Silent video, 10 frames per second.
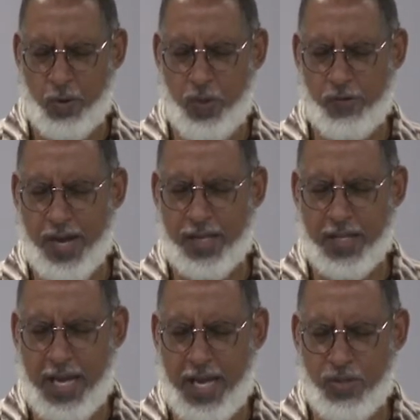we
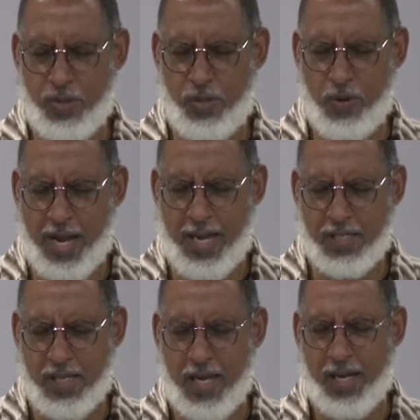recognize you
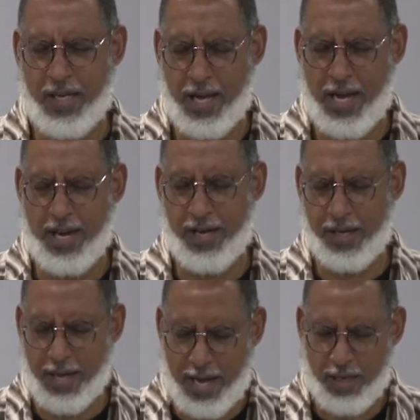as God
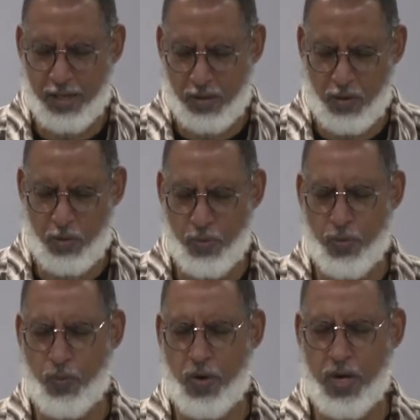and God alone,
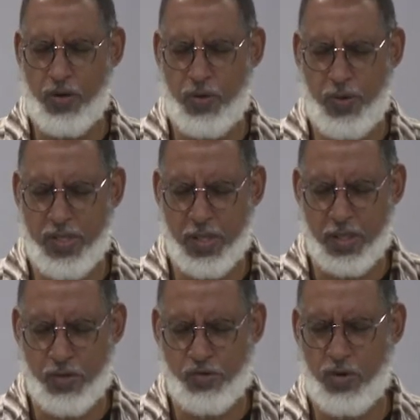the one who is in
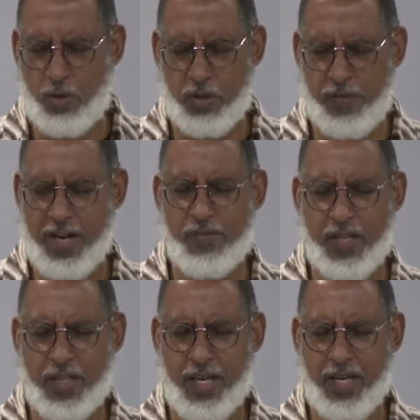control of
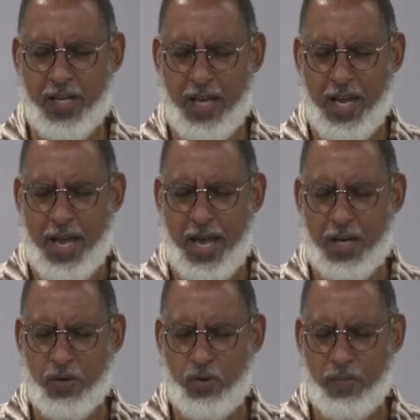everything
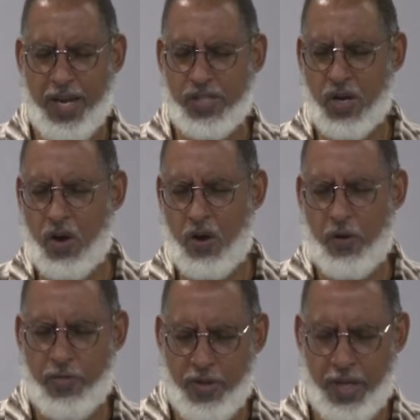and who makes
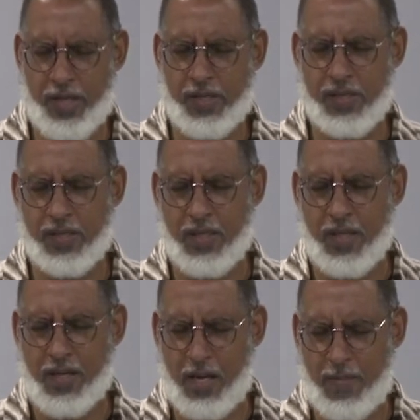all things
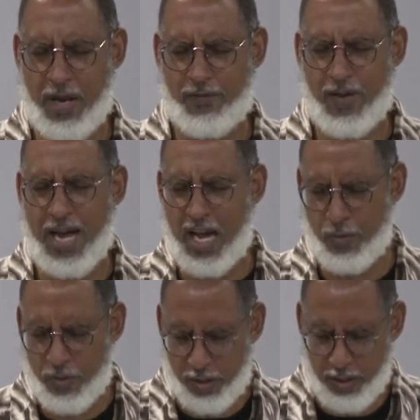come out for
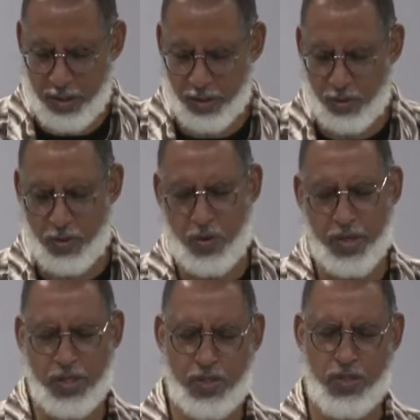our good
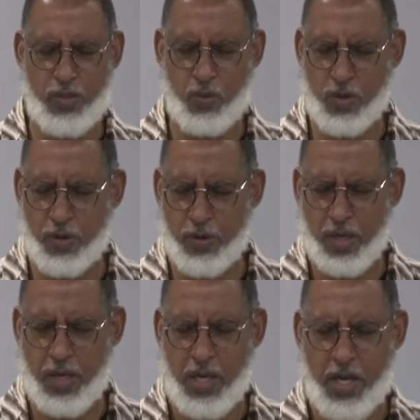according to your word.
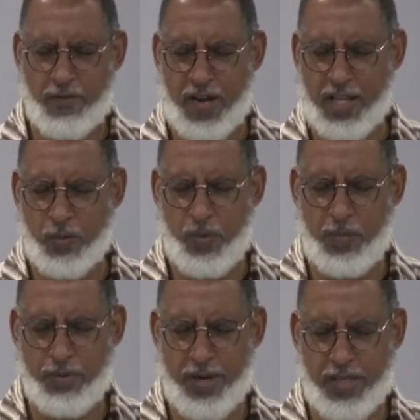Father,
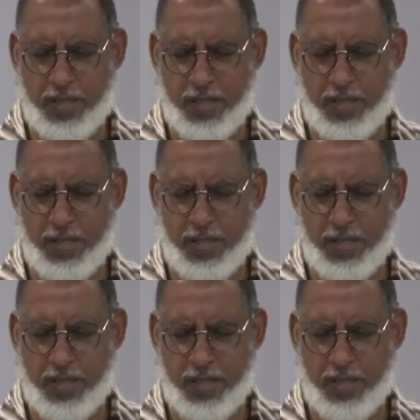we pray